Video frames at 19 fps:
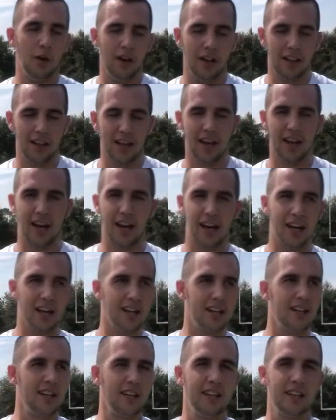Well,
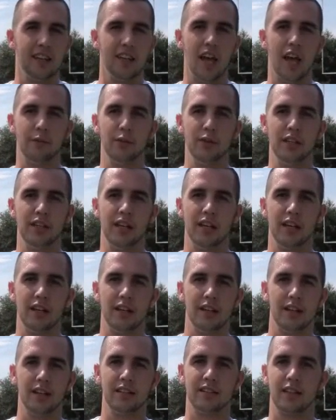uh, every
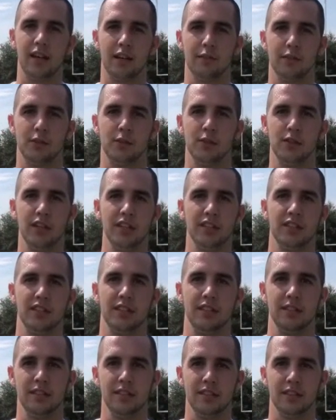year it's kind of a
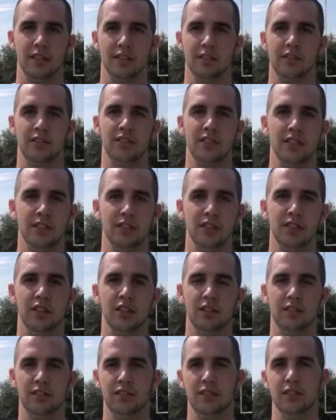tradition. You know, the senior
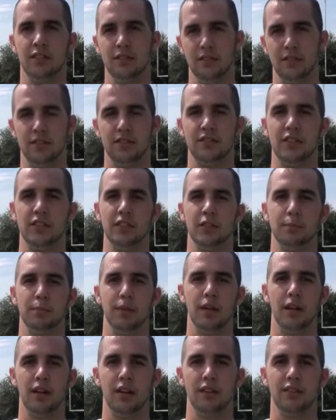year, sen- senior
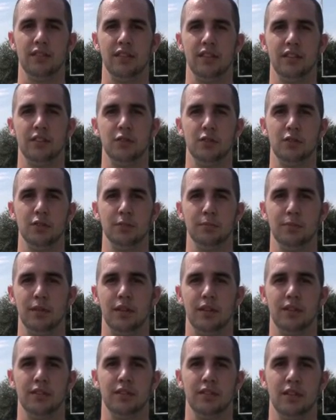players and junior
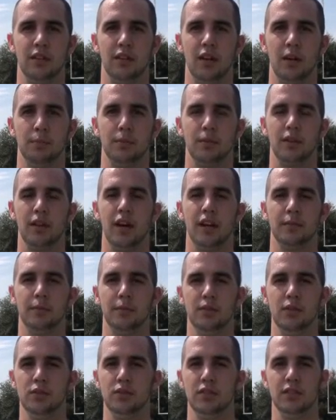players, you know,
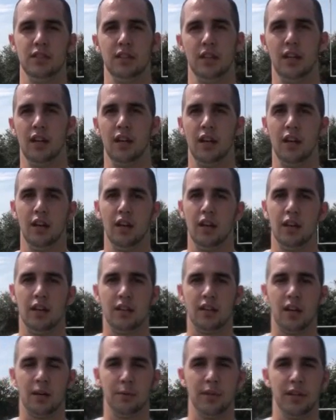upperclassmen usually
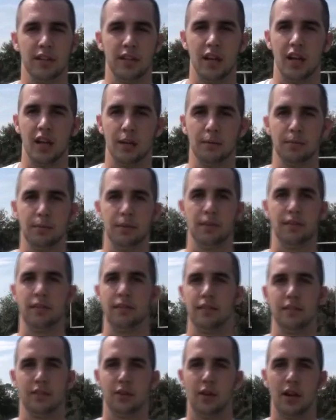come into camp with
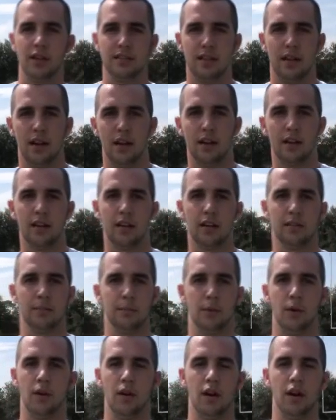crazy haircuts,
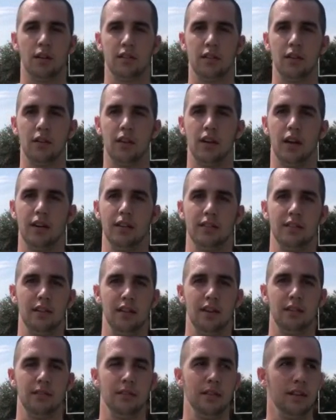mohawks, all kind of
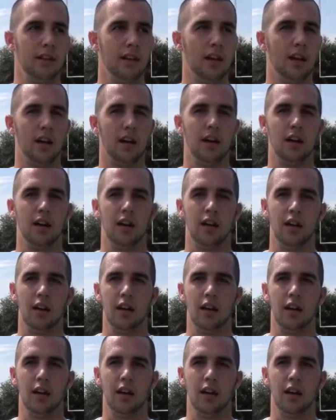stuff, and uh,